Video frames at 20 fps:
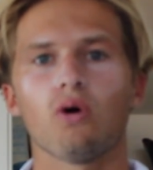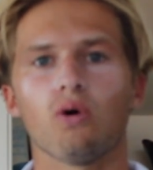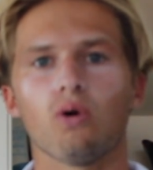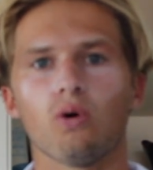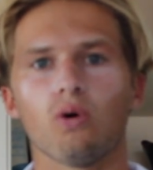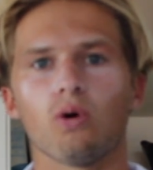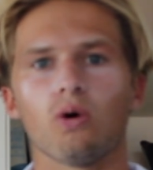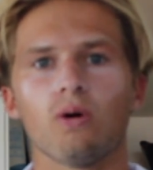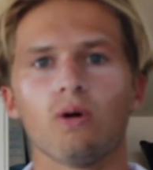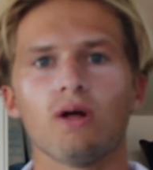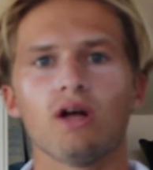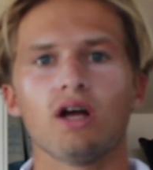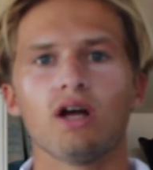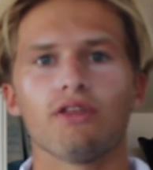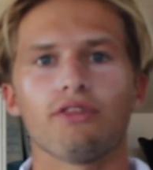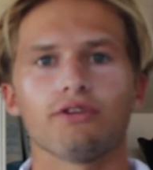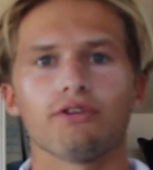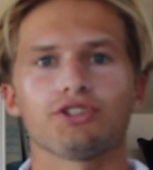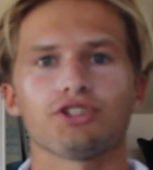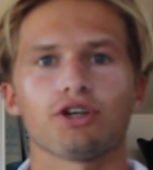or
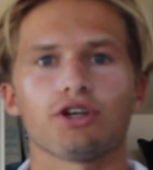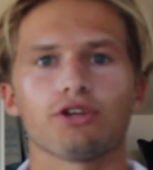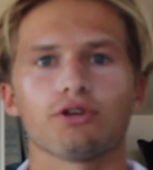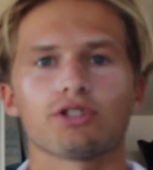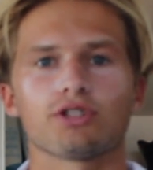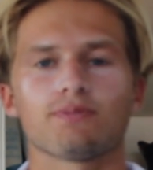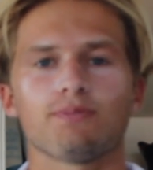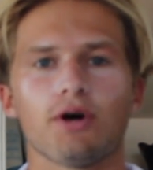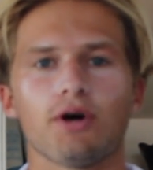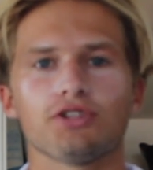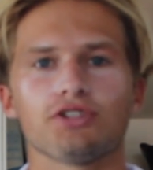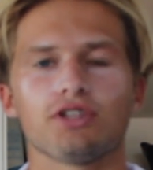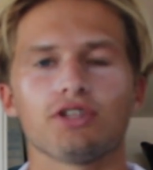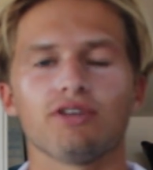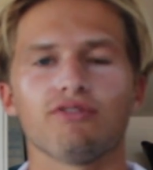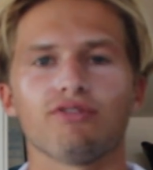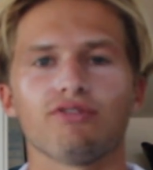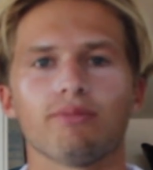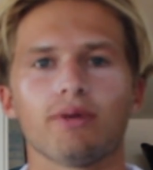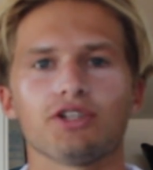they try to expose you
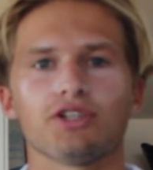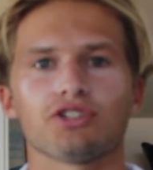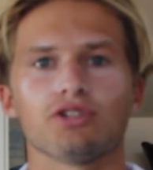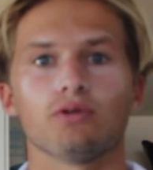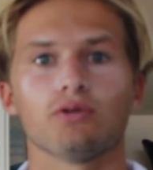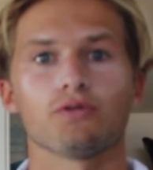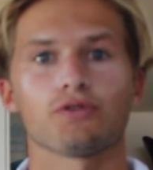to information